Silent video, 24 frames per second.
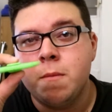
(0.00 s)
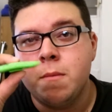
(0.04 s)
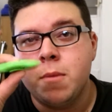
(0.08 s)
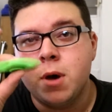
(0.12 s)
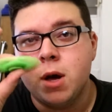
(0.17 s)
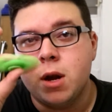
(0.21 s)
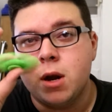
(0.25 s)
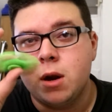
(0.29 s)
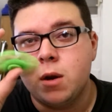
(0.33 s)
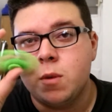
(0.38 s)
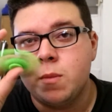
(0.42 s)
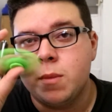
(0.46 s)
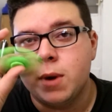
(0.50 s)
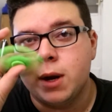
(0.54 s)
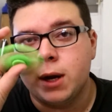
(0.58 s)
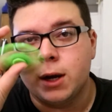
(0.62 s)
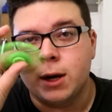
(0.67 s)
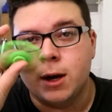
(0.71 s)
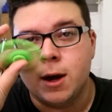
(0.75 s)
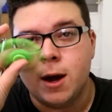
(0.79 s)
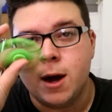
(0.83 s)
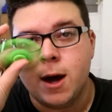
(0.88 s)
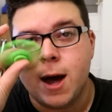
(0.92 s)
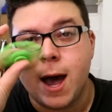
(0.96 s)
But oh my
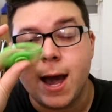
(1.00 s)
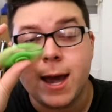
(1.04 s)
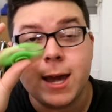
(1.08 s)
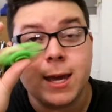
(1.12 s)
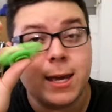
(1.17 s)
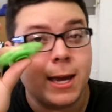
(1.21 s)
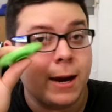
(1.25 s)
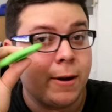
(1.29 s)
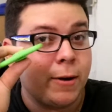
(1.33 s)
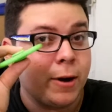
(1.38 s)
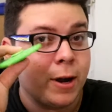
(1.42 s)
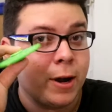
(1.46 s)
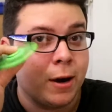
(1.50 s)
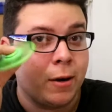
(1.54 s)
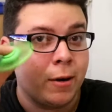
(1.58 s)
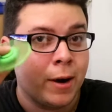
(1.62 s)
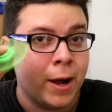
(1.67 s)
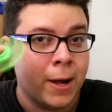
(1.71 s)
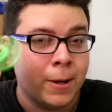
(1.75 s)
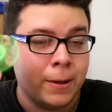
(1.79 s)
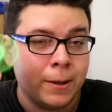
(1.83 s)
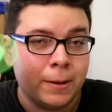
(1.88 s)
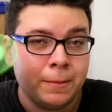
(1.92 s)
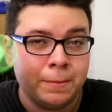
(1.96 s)
god, I can carry it
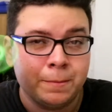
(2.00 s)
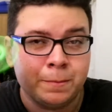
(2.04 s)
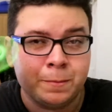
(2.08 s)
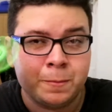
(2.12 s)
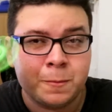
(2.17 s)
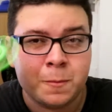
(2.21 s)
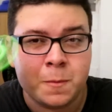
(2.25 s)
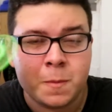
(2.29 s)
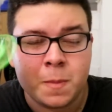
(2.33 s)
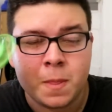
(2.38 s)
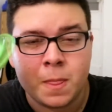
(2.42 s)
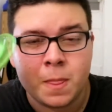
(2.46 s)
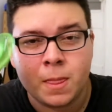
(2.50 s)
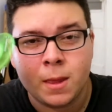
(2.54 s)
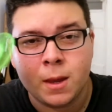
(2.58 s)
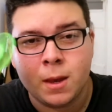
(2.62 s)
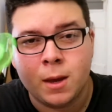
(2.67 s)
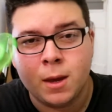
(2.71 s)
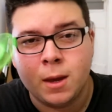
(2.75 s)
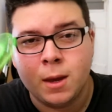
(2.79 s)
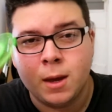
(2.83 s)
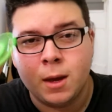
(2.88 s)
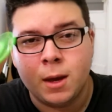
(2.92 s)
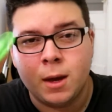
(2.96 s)
around.
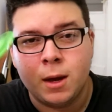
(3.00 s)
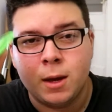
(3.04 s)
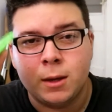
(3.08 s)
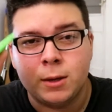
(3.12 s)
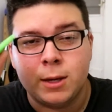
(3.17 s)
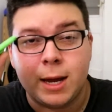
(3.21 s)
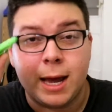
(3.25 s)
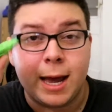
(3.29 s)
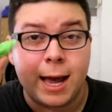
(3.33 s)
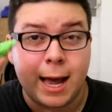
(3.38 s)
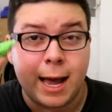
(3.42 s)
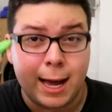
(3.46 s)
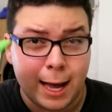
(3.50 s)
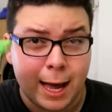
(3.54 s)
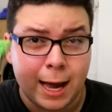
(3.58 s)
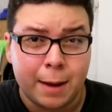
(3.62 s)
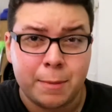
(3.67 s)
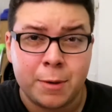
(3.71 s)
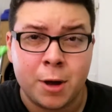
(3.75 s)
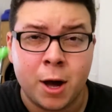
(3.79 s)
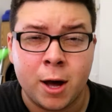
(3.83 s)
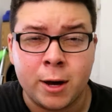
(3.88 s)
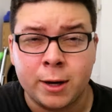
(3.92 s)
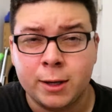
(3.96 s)
I
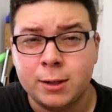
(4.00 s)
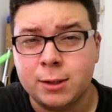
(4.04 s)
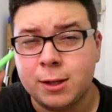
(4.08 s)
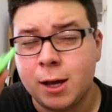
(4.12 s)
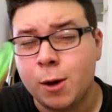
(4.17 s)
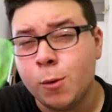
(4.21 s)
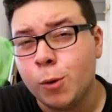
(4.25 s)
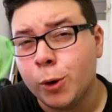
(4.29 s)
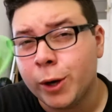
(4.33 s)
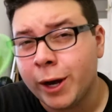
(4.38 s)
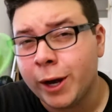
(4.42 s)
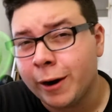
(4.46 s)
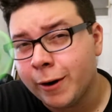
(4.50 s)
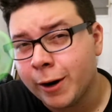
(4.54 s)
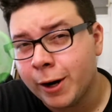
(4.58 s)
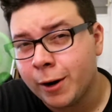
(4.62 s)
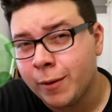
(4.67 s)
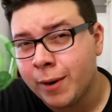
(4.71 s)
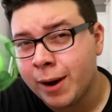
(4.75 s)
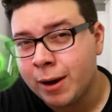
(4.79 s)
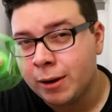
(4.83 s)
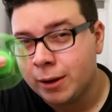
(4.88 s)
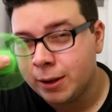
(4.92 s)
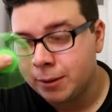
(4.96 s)
gotta be honest, I will carry it
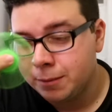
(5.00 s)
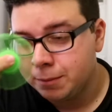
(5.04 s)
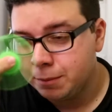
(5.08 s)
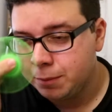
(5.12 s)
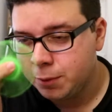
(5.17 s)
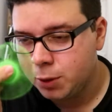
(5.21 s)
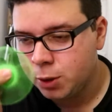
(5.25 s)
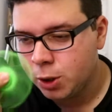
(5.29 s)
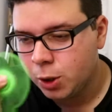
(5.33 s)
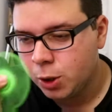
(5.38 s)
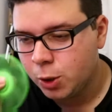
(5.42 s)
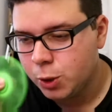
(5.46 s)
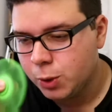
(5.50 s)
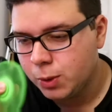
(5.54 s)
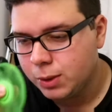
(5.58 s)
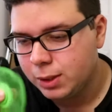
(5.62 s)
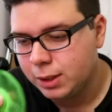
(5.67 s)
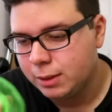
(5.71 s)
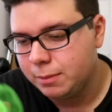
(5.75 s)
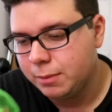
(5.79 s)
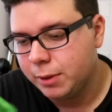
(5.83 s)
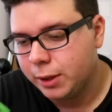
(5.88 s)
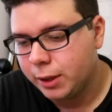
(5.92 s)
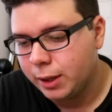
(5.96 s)
around and, you know, use
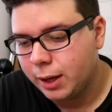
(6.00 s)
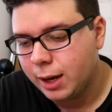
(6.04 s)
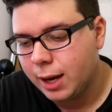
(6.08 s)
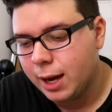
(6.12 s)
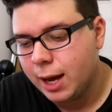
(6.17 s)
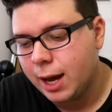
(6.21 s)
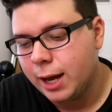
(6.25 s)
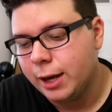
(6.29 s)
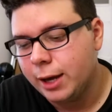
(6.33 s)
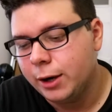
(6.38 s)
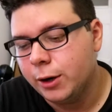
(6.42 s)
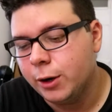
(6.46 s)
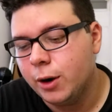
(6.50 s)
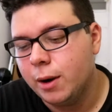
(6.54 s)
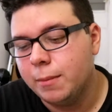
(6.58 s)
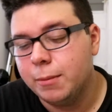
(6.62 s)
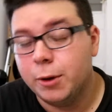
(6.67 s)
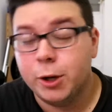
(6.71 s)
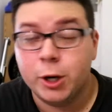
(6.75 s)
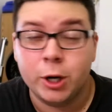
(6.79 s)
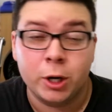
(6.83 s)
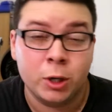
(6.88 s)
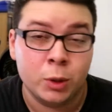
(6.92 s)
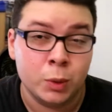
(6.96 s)
it, but I know
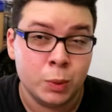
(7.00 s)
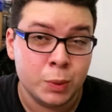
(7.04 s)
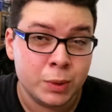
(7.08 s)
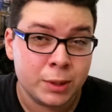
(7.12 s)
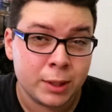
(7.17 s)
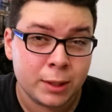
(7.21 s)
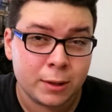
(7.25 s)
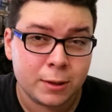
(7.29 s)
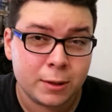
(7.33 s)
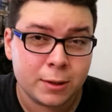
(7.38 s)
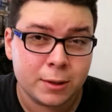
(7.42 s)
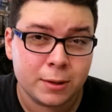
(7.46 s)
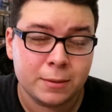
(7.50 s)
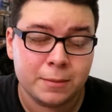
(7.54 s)
I'm gonna lose it.